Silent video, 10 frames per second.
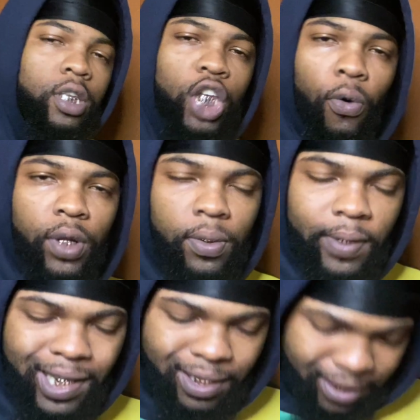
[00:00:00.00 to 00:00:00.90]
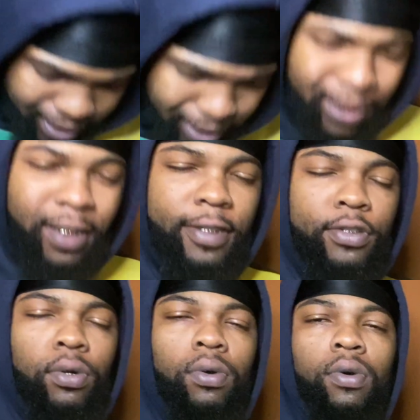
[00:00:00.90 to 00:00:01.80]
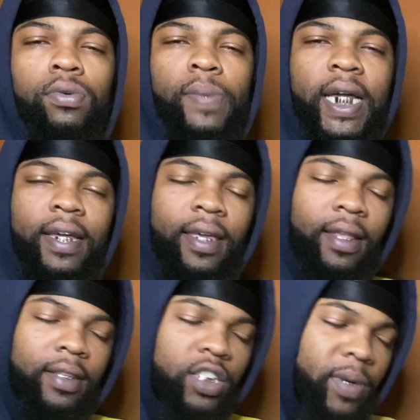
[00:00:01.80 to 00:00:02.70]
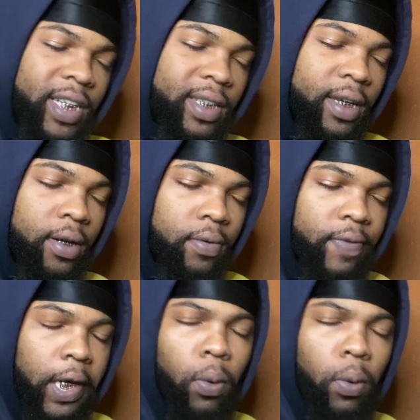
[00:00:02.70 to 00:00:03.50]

Yo, what's good, you two, man? It's your boy, STL.